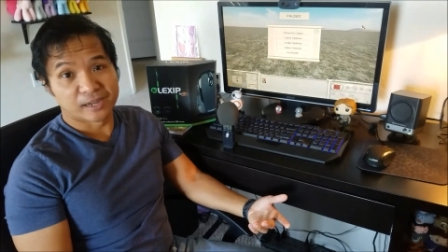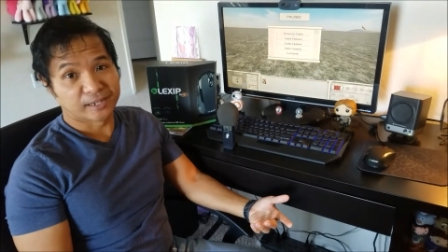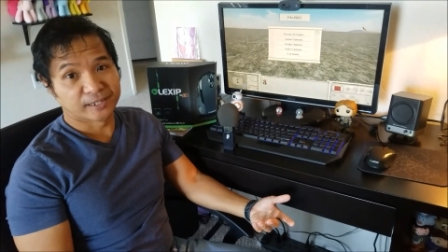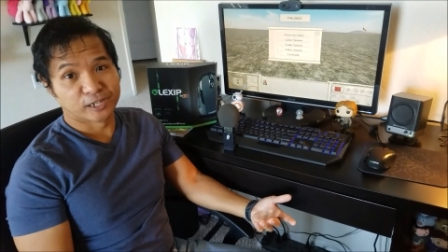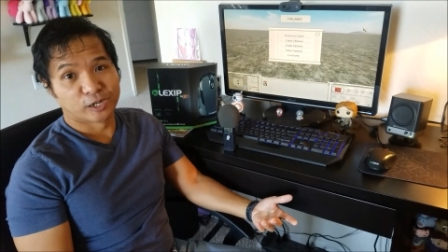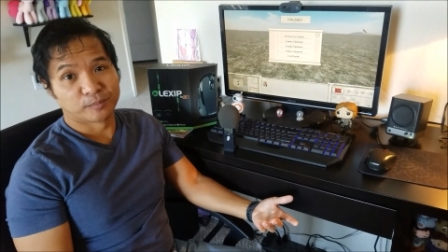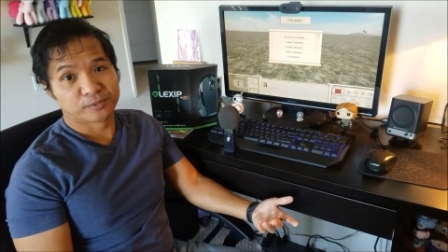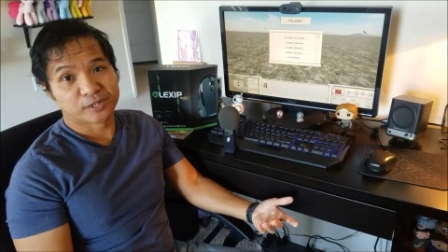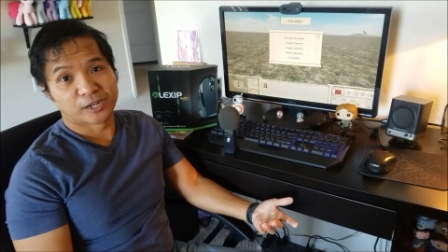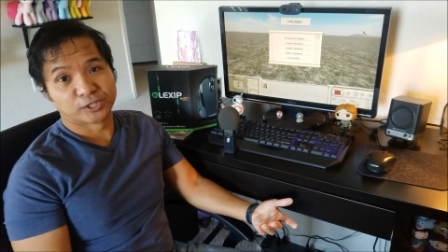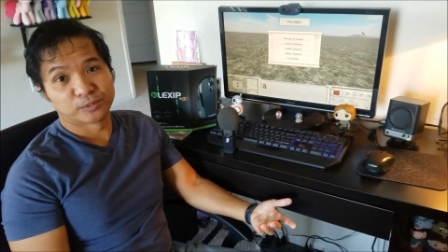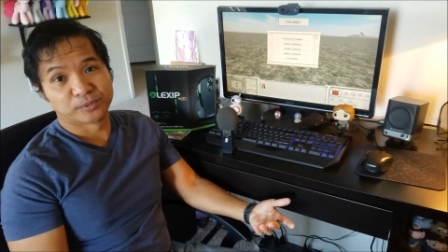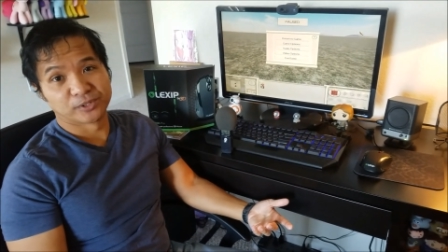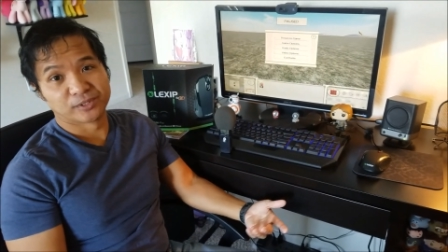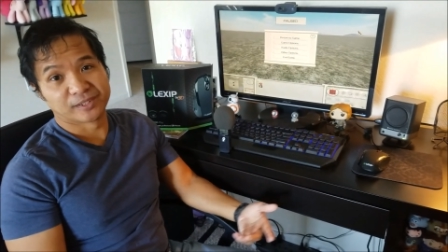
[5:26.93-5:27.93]
yeah, I'm gonna
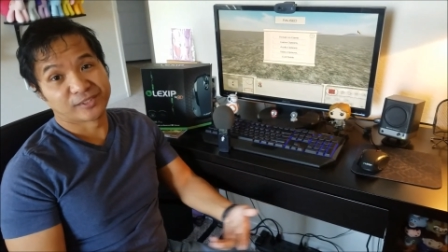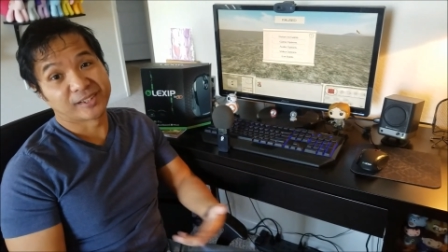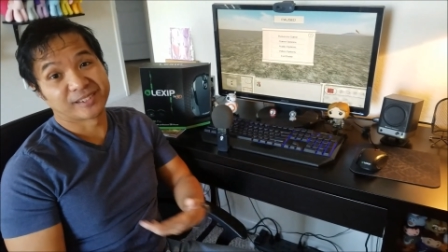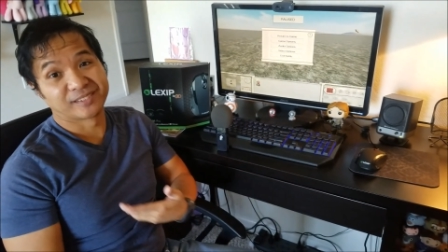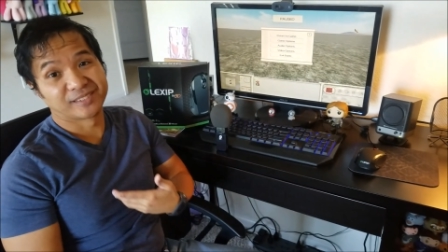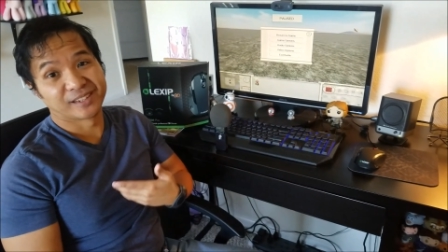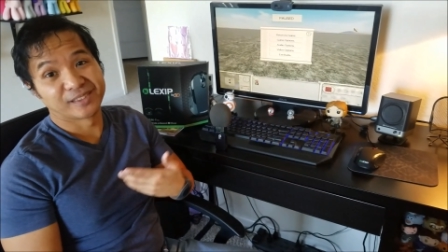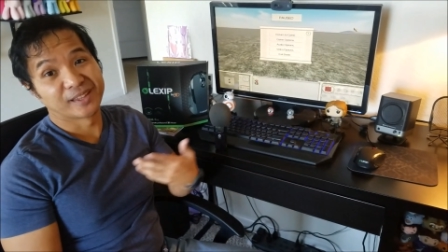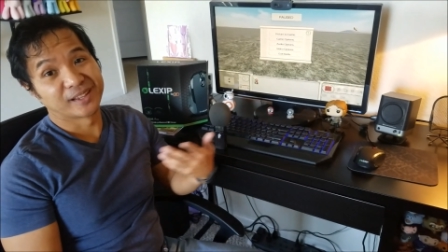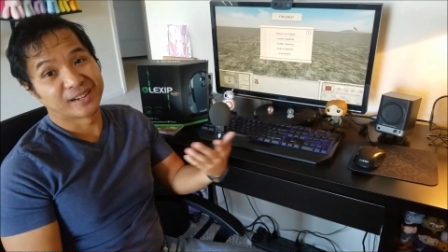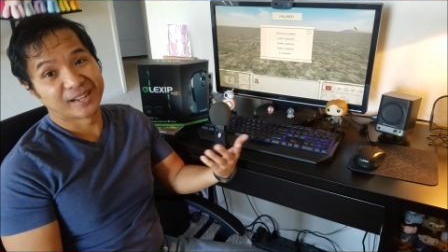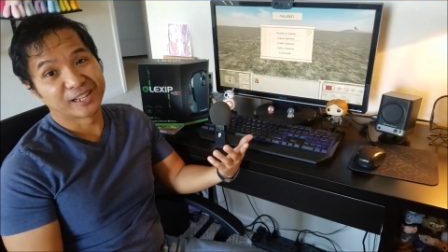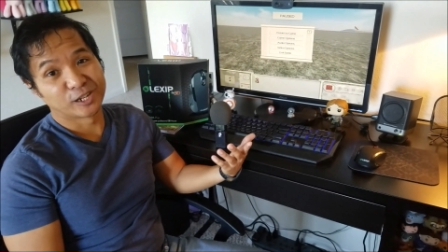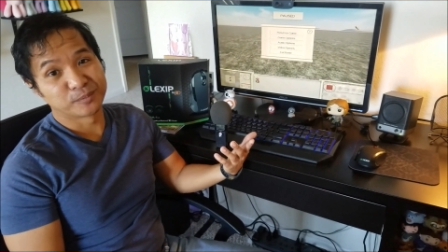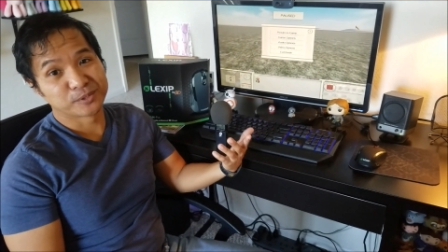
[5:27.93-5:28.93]
help contribute if I can say
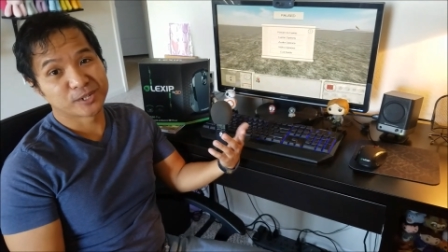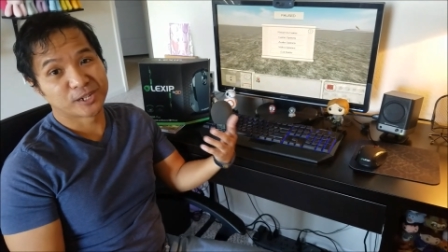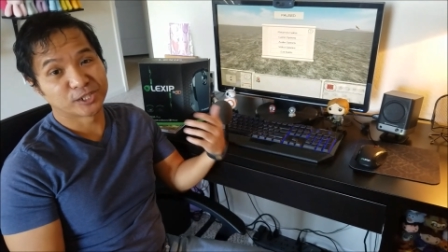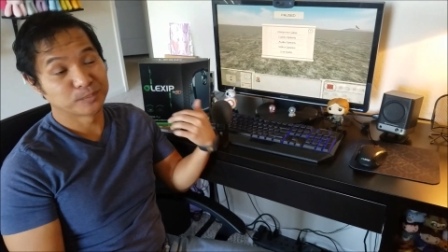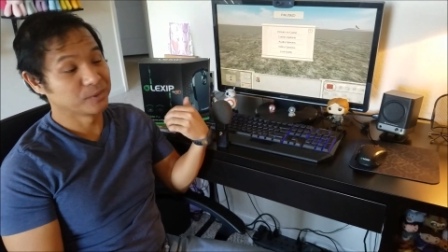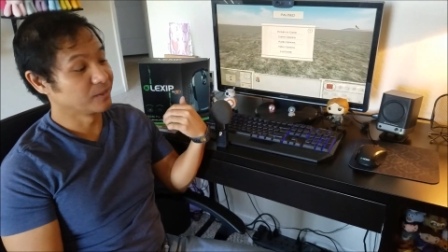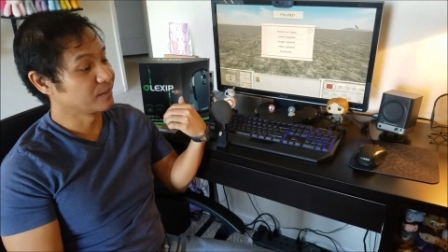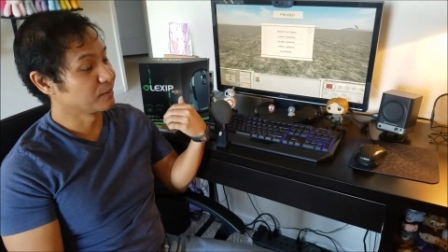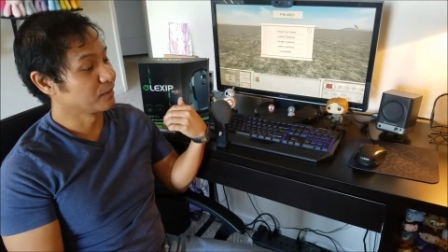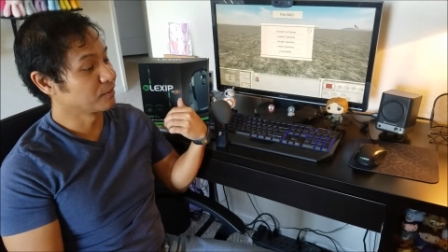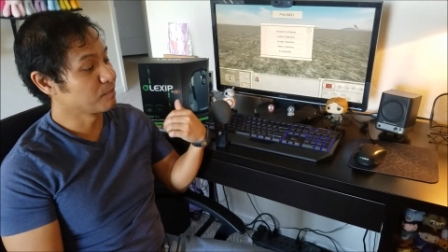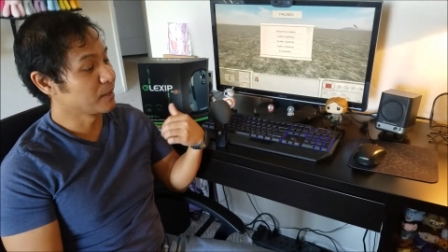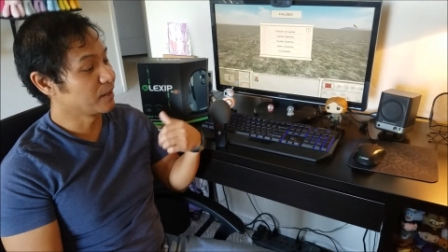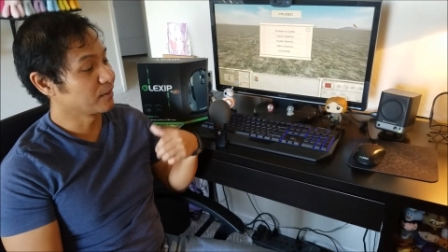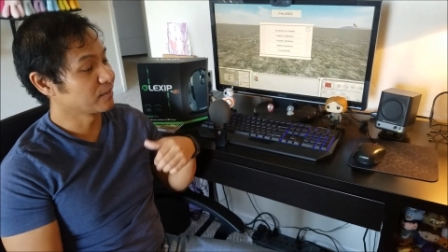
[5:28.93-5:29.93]
that I helped contribute
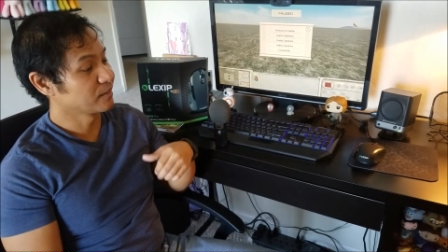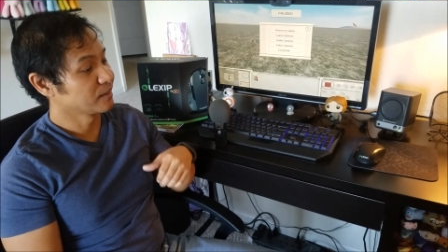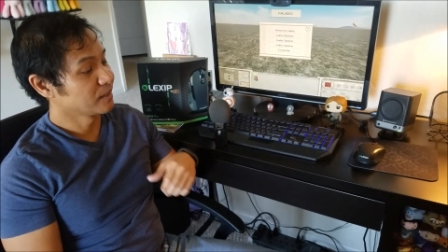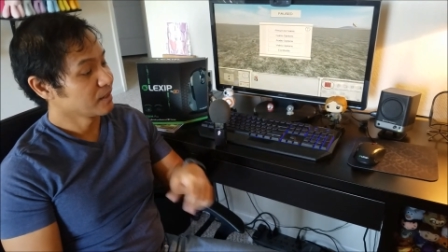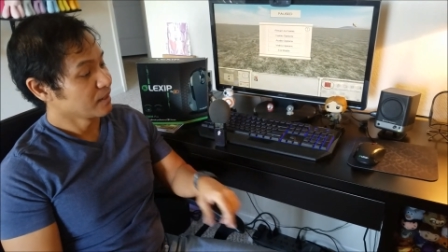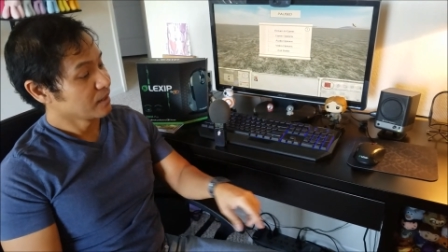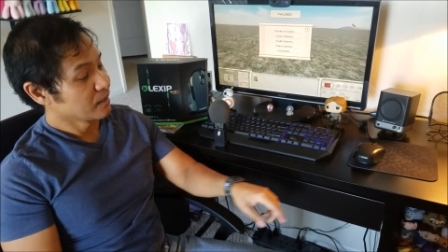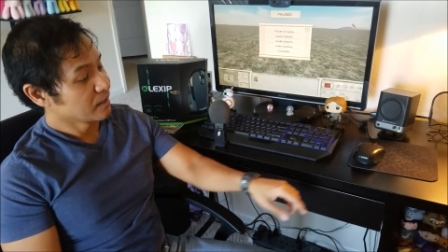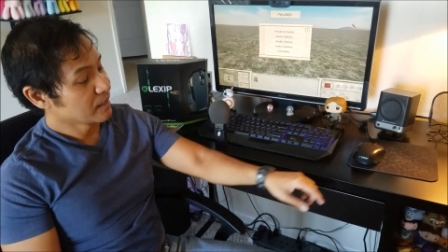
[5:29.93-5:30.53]
to this mouse.